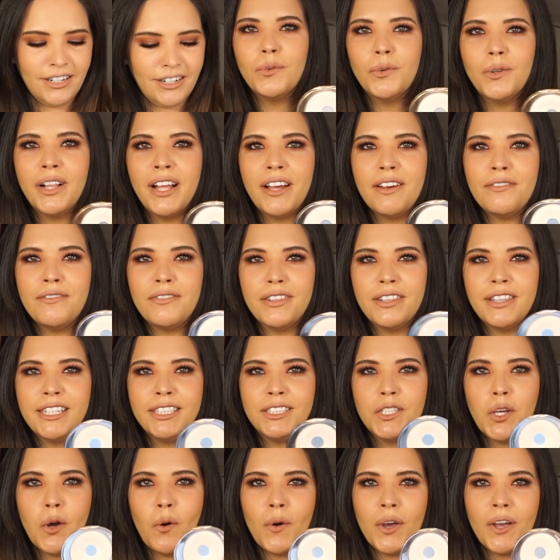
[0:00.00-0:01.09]
We'll have
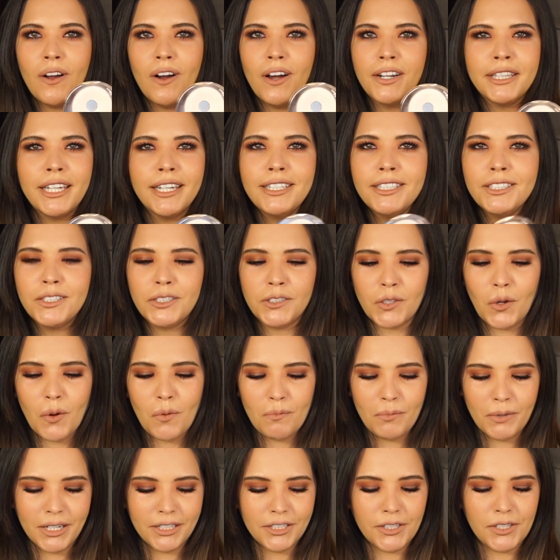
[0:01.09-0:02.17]
this going on. That is so
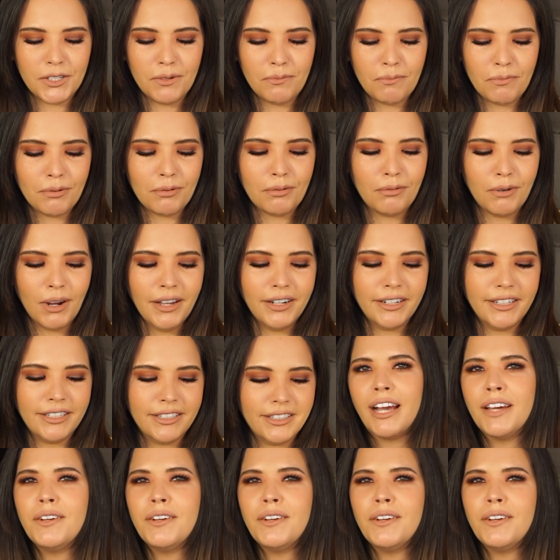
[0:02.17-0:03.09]
much product.